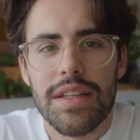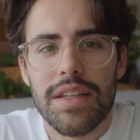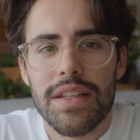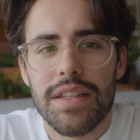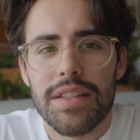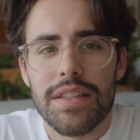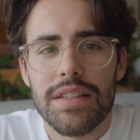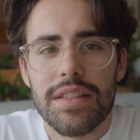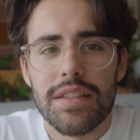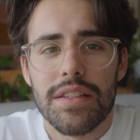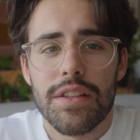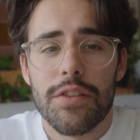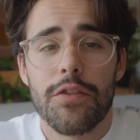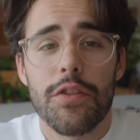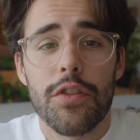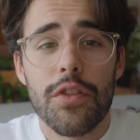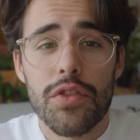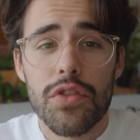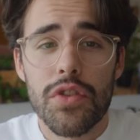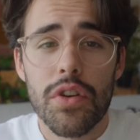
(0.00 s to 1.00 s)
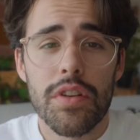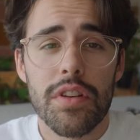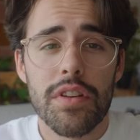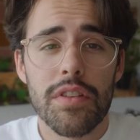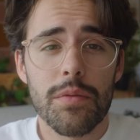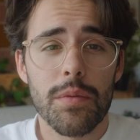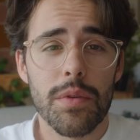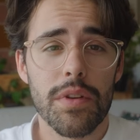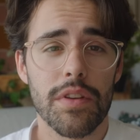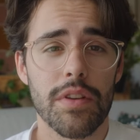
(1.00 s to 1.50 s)
And if you enjoyed
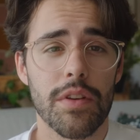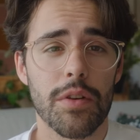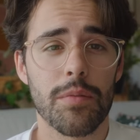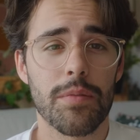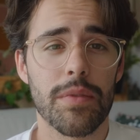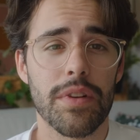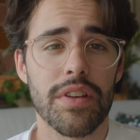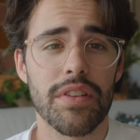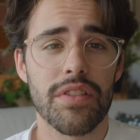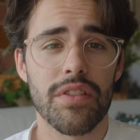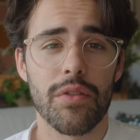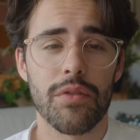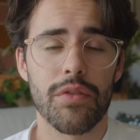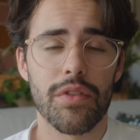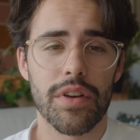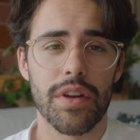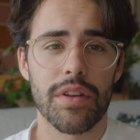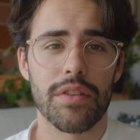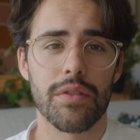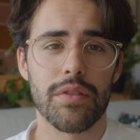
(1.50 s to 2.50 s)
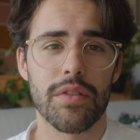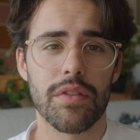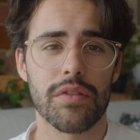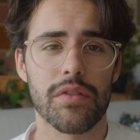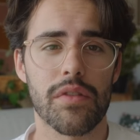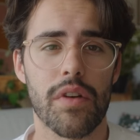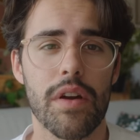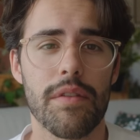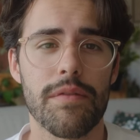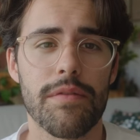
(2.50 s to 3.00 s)
this video, please don't forget to
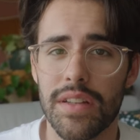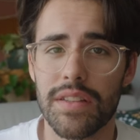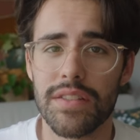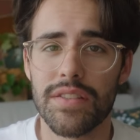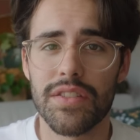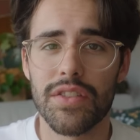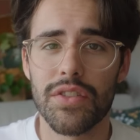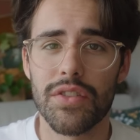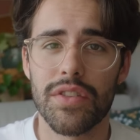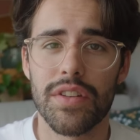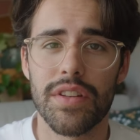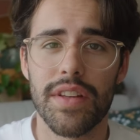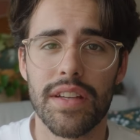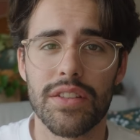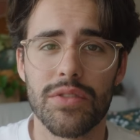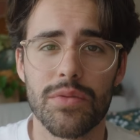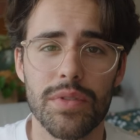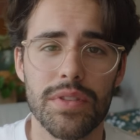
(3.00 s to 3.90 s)
subscribe. I'll see you on the next